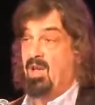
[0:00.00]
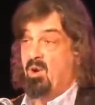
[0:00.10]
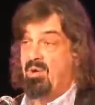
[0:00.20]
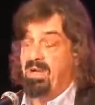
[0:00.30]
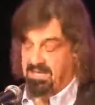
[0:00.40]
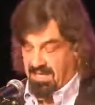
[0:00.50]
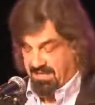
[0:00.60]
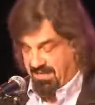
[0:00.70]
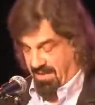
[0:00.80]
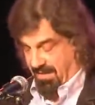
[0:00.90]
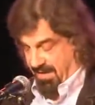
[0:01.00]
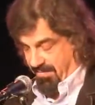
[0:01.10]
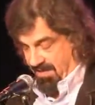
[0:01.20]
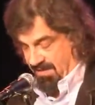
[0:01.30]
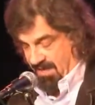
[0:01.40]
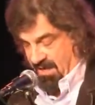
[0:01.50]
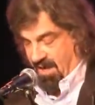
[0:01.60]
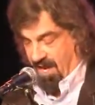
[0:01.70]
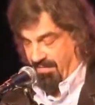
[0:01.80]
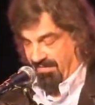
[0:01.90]
We must understand the limits
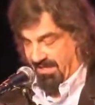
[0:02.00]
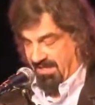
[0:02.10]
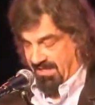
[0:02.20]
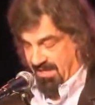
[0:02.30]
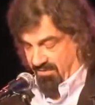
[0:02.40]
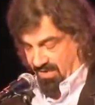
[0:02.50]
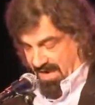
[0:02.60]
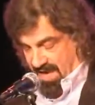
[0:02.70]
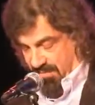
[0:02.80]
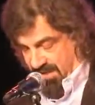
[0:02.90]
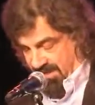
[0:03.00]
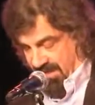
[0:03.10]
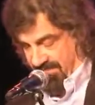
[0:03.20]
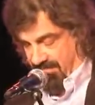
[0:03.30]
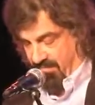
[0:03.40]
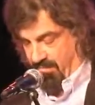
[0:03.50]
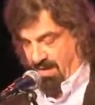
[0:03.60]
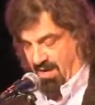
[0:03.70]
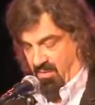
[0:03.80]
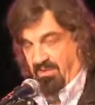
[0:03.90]
of the validity and reliability
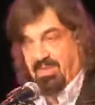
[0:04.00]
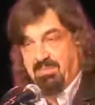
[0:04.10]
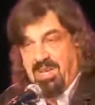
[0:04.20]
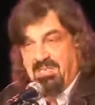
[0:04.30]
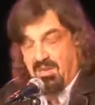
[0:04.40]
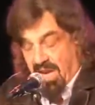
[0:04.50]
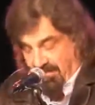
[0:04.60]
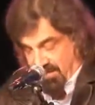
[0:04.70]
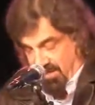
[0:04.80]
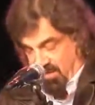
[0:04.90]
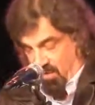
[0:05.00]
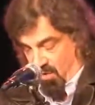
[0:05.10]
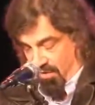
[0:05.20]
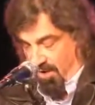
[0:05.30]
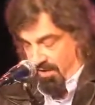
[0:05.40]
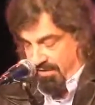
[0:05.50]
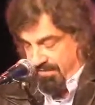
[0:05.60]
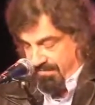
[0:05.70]
and whether it's based on evidence or not.